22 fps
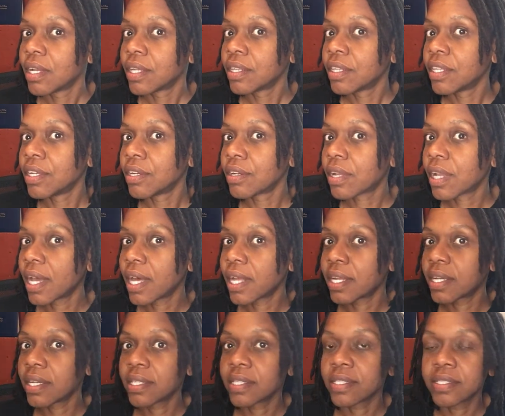they're kind
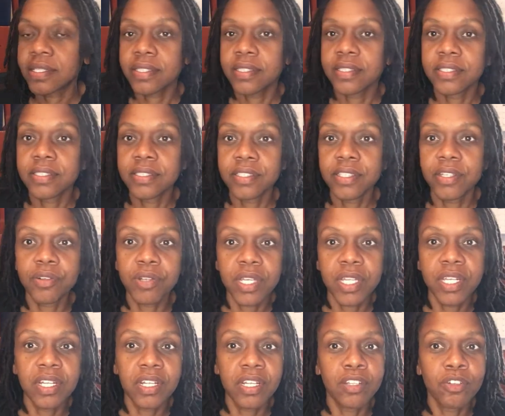of,
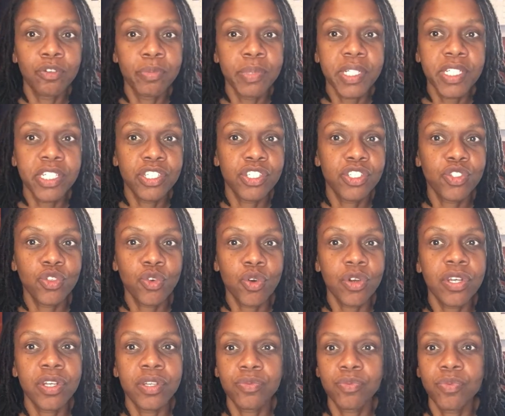getting a little bit
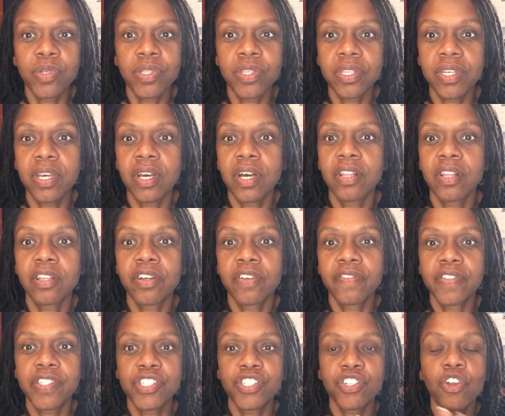distorted with the color of
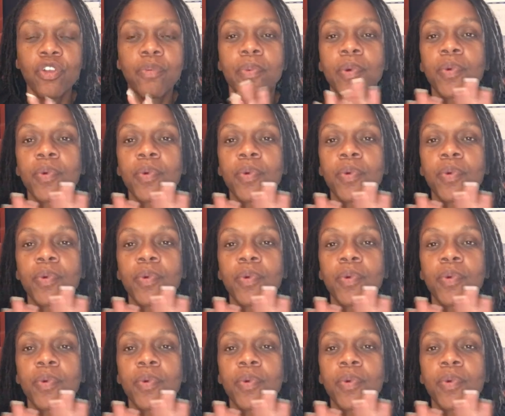the shirt,